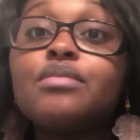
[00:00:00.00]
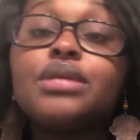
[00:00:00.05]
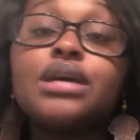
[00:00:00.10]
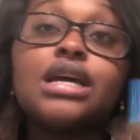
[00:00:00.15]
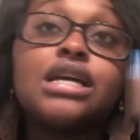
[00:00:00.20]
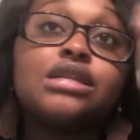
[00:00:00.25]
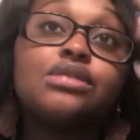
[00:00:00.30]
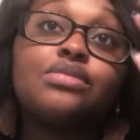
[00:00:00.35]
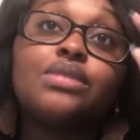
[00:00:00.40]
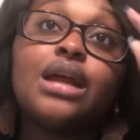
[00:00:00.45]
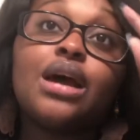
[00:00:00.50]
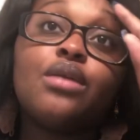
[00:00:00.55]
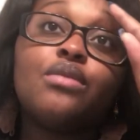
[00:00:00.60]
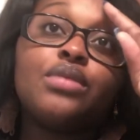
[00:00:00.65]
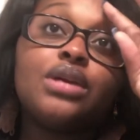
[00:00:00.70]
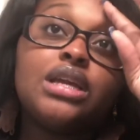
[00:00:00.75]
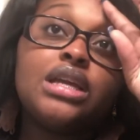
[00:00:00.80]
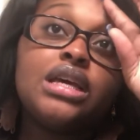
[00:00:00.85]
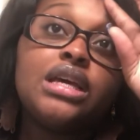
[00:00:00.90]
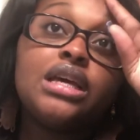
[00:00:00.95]
because when I
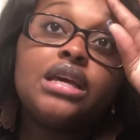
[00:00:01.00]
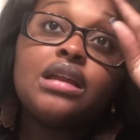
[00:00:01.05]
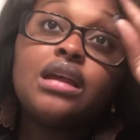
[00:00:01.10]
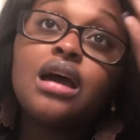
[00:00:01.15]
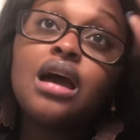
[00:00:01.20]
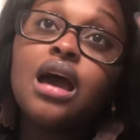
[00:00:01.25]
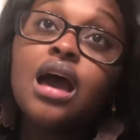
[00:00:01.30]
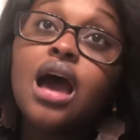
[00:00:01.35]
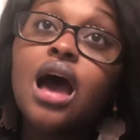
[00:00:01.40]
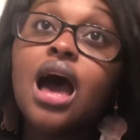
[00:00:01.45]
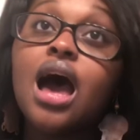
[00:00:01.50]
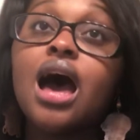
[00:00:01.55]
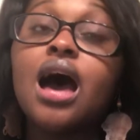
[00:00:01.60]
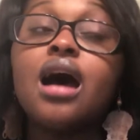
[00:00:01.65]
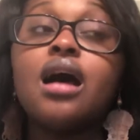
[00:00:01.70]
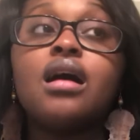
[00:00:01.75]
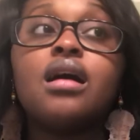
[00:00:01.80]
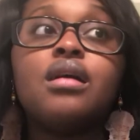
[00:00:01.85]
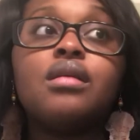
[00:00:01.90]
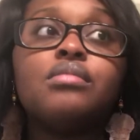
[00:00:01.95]
went in,
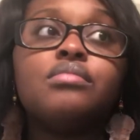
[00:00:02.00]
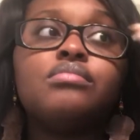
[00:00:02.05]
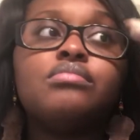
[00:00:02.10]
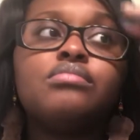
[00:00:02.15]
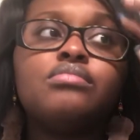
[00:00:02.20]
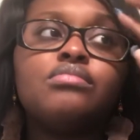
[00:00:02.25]
I